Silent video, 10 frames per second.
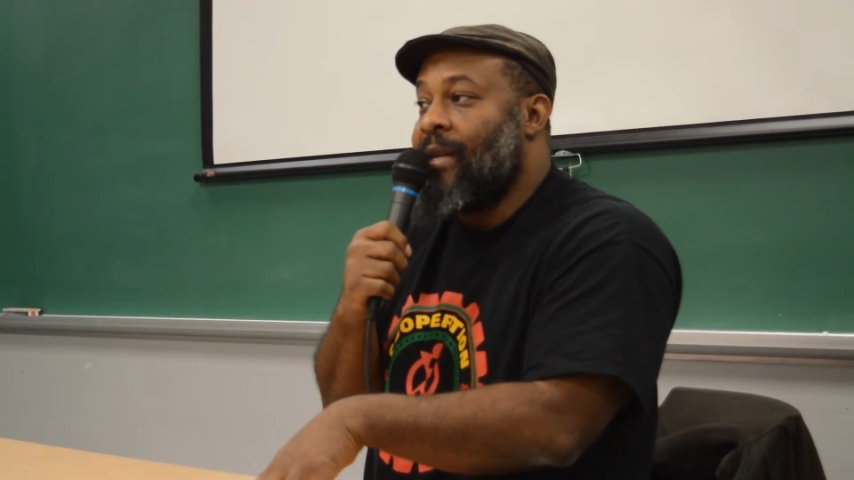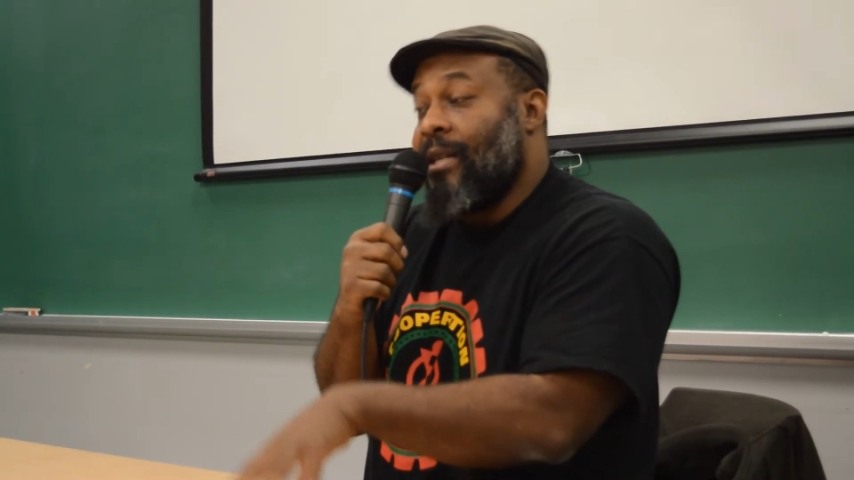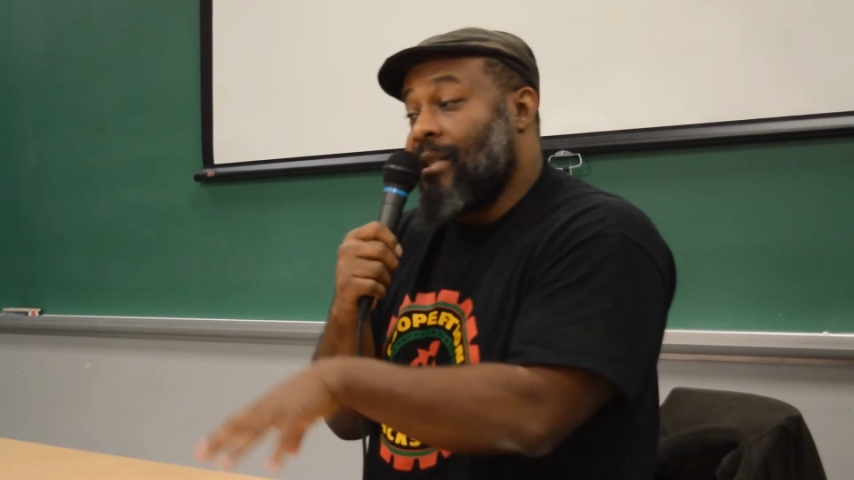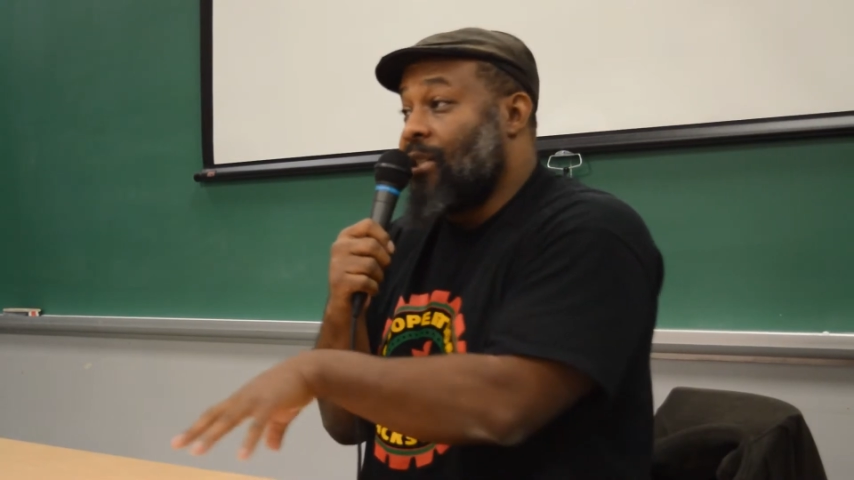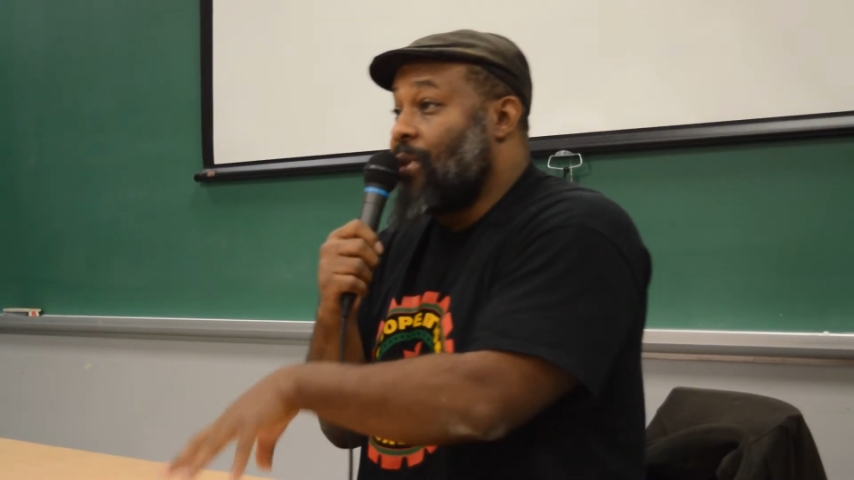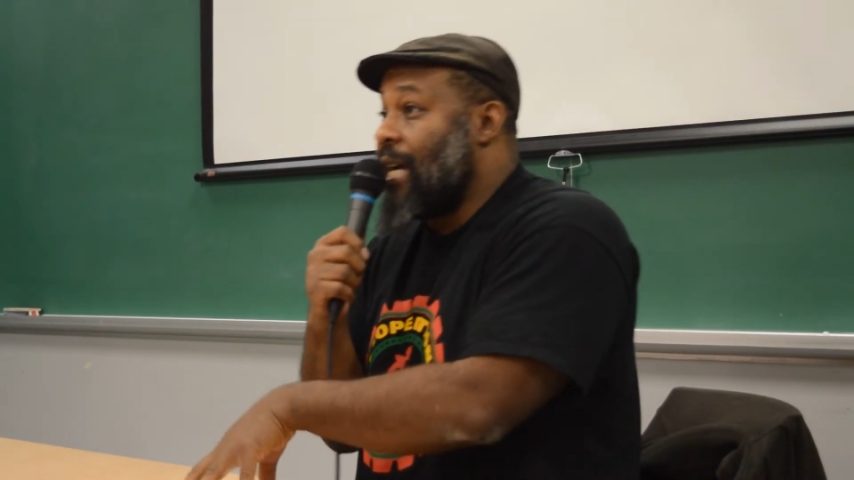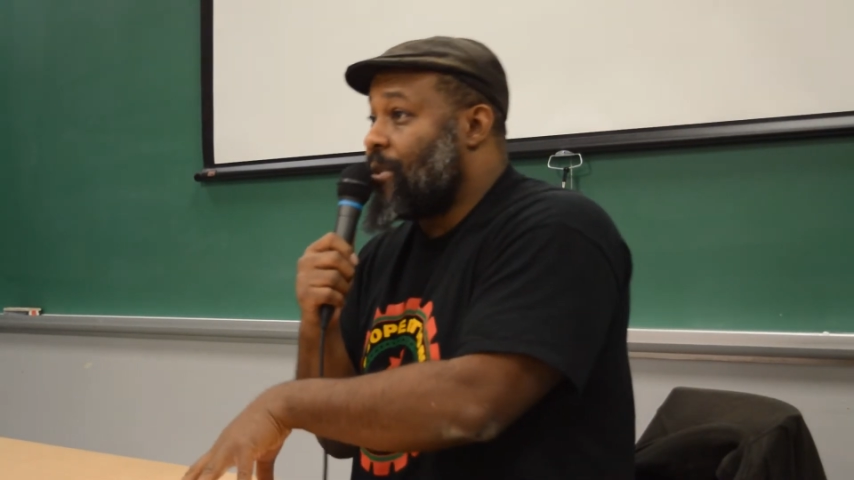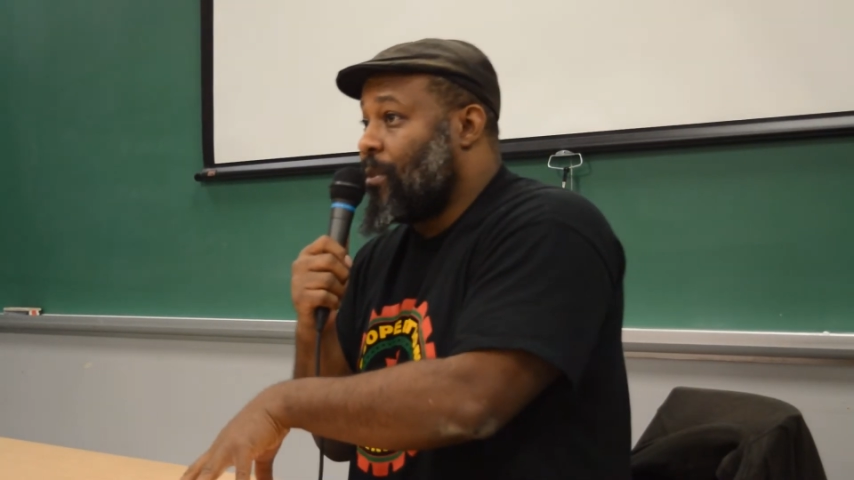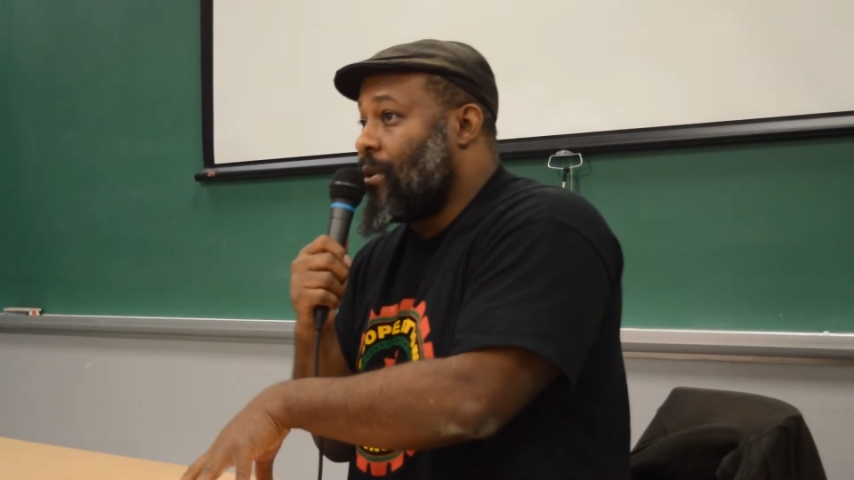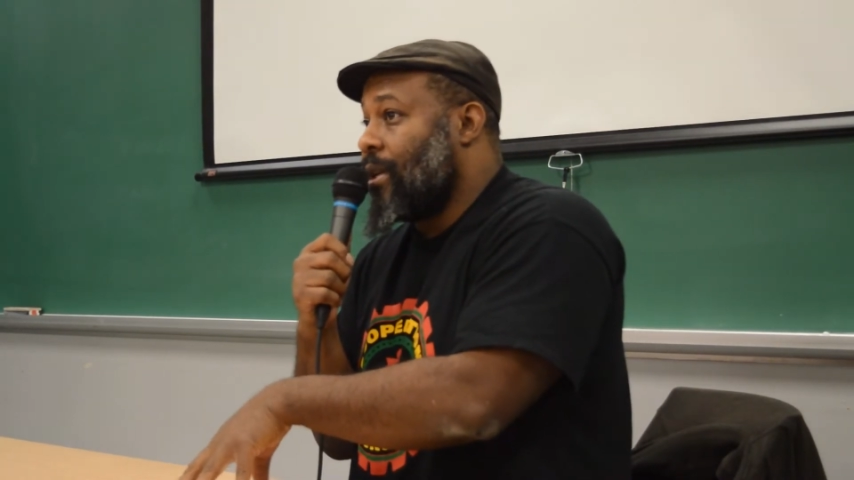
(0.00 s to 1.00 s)
it's a
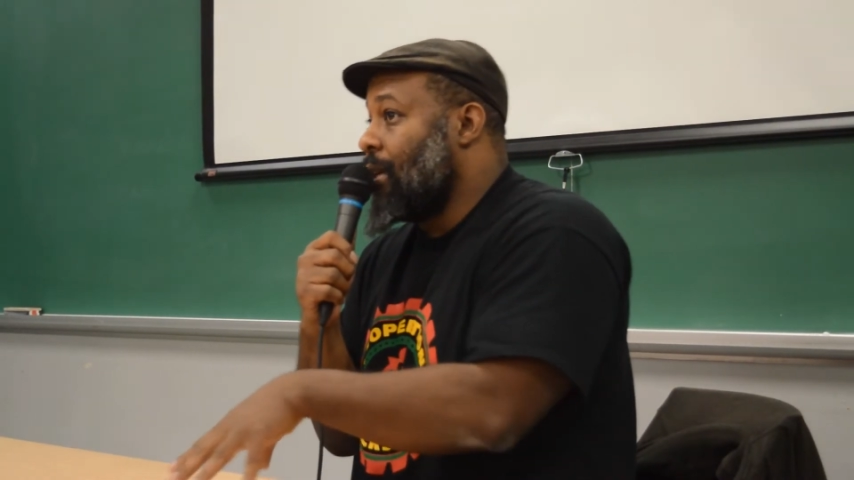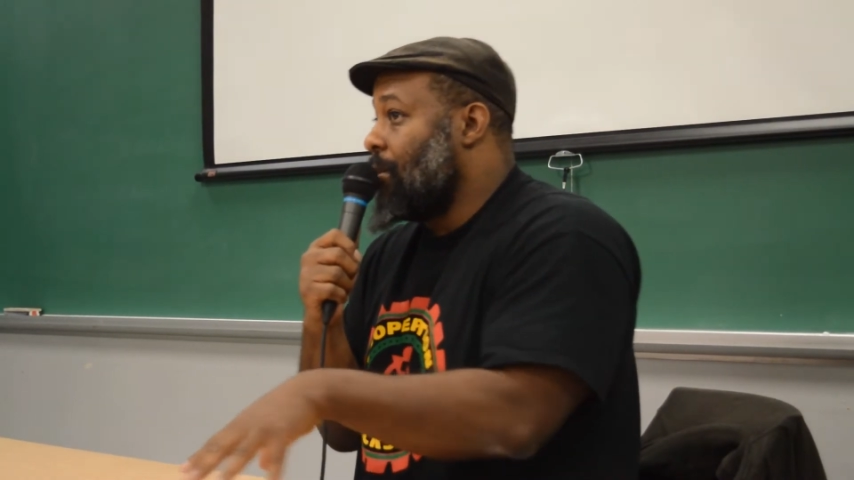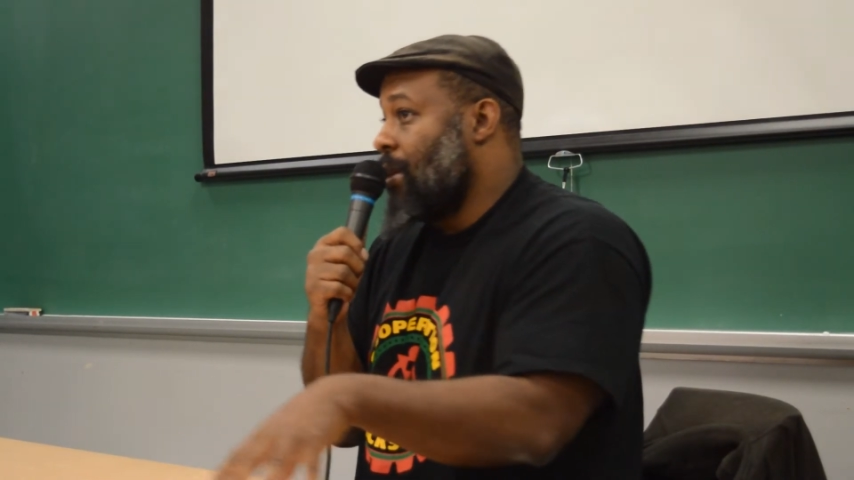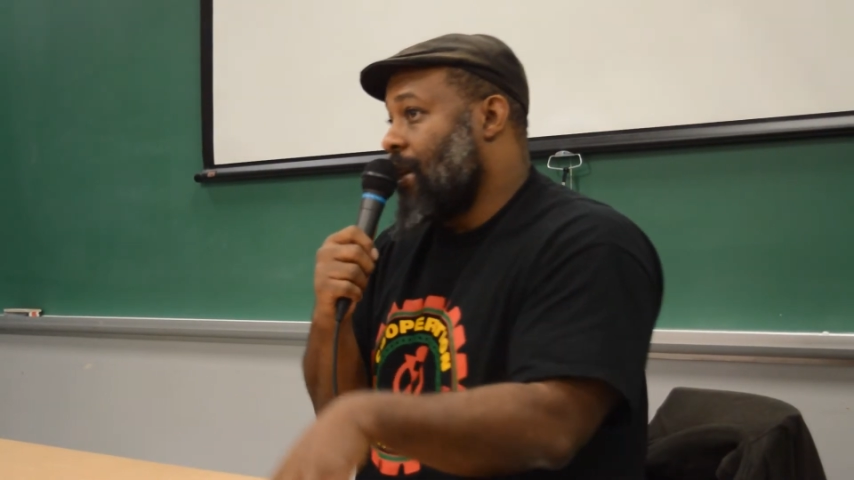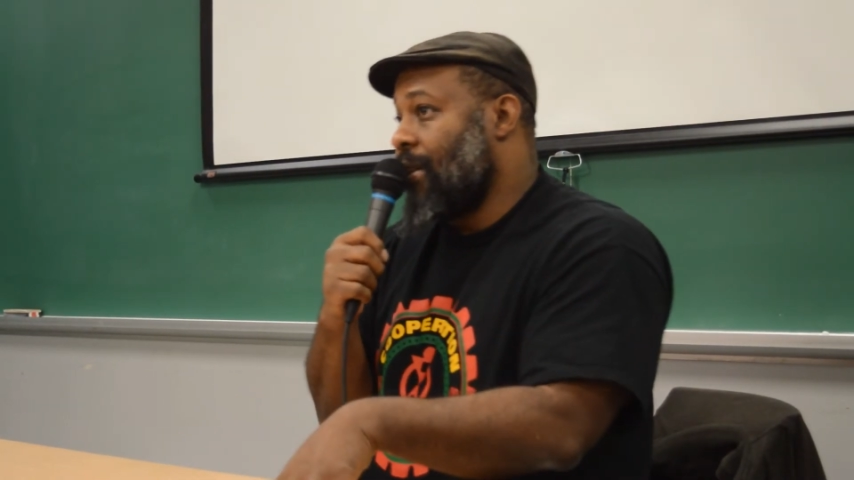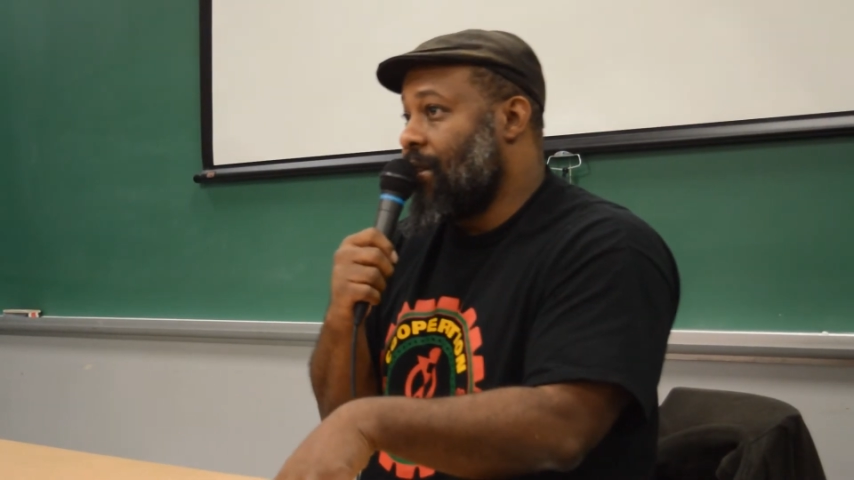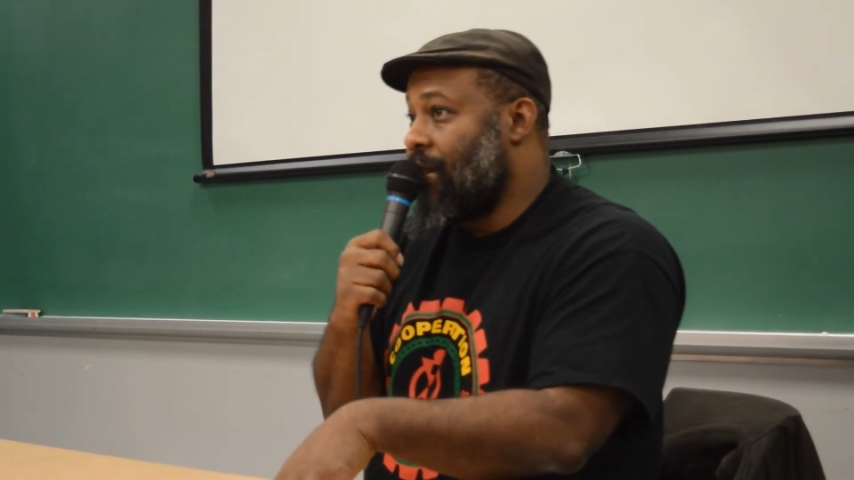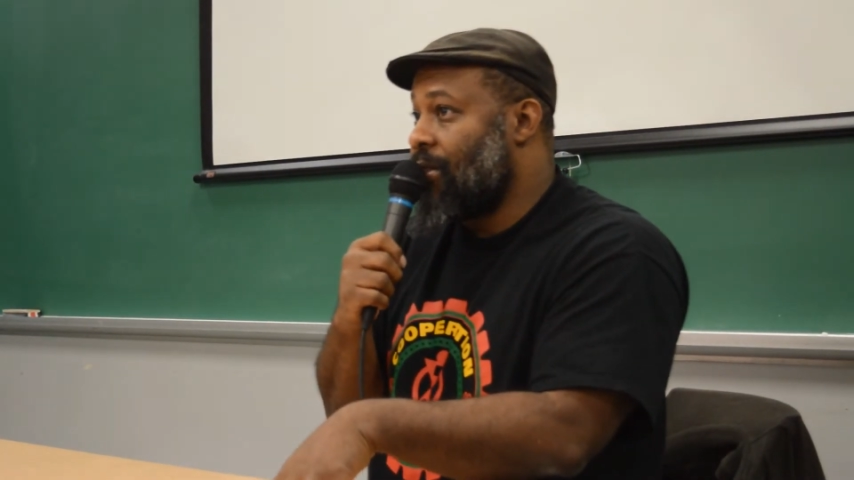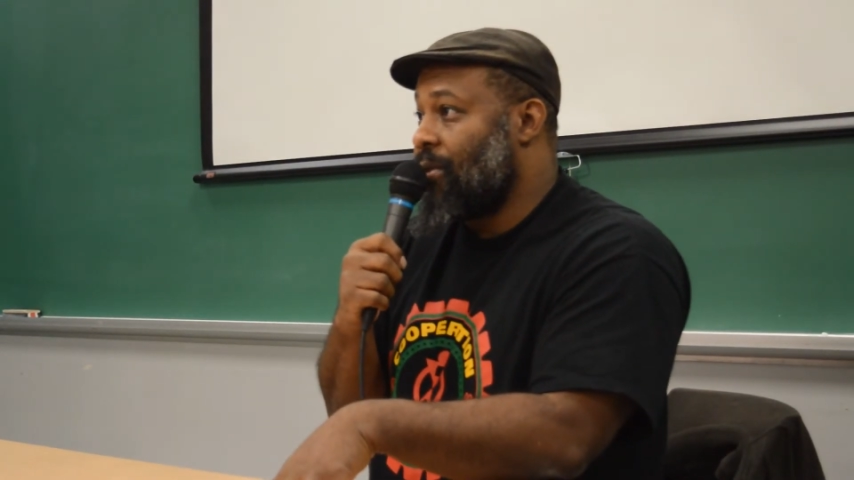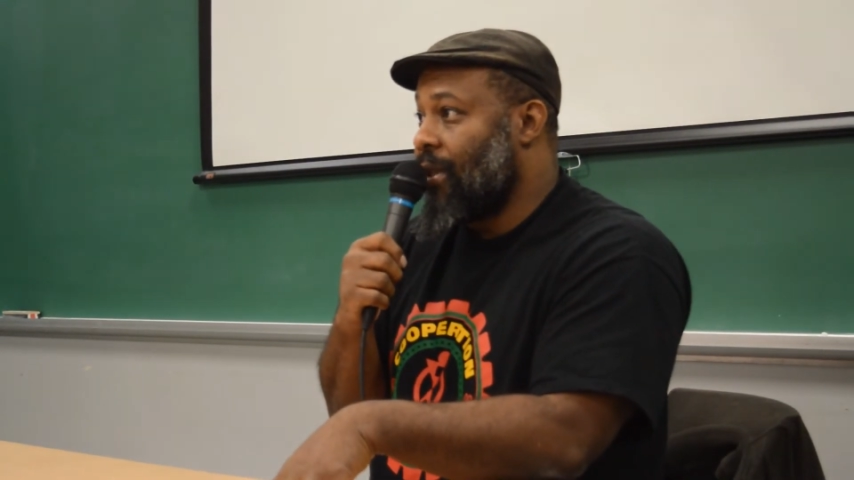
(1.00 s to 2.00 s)
transport hub, but not an
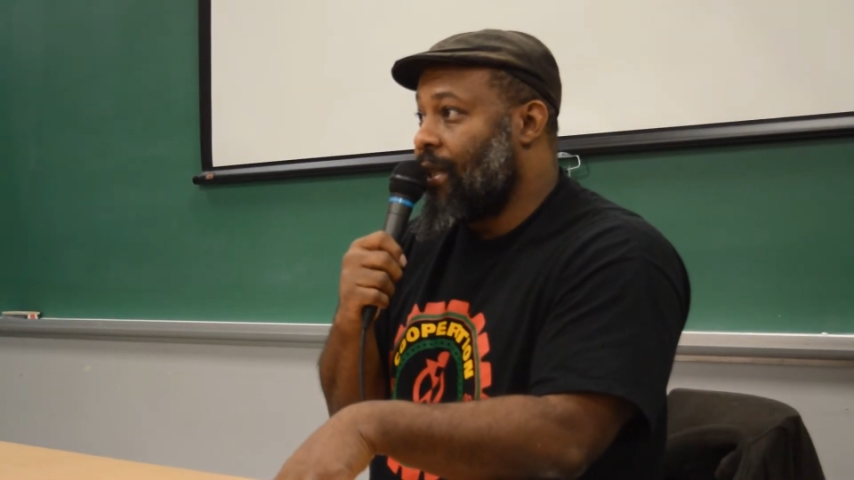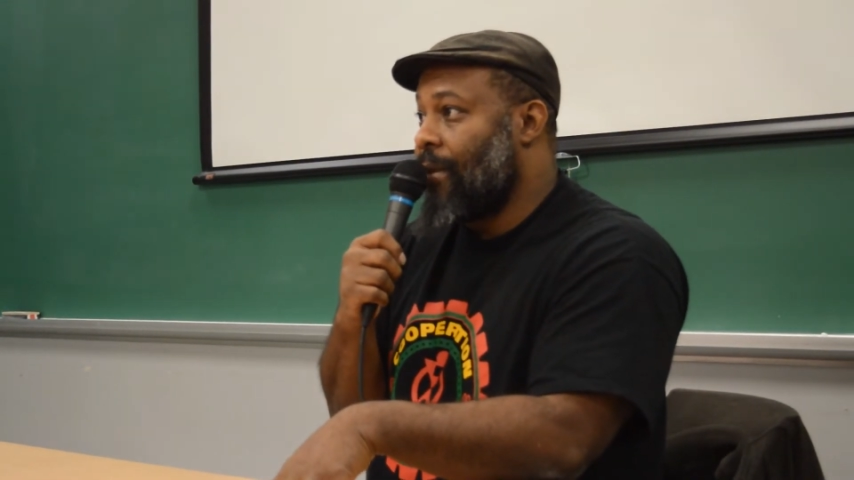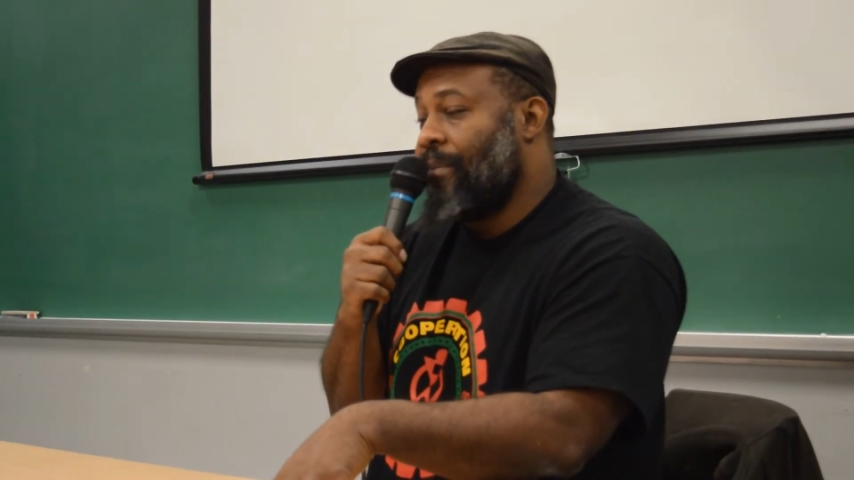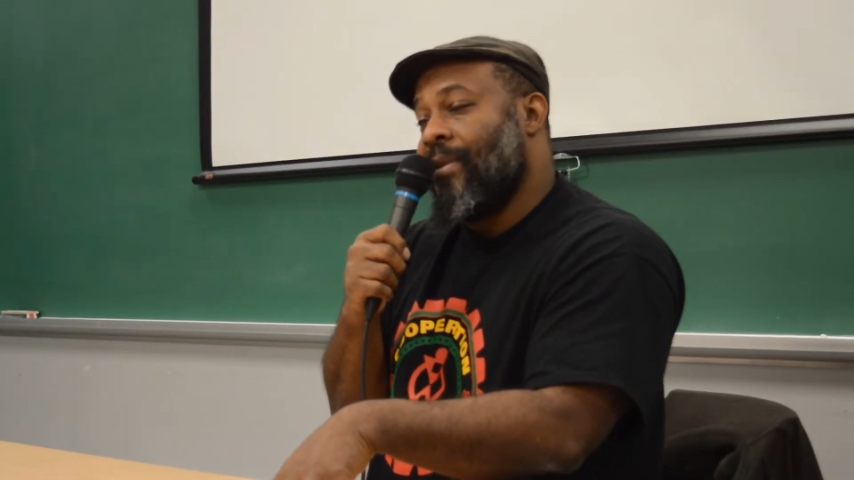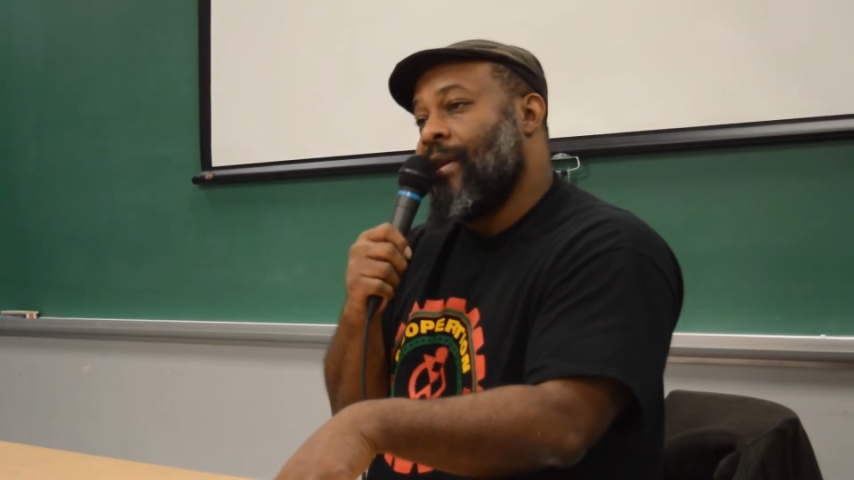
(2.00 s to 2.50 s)
industrial hub,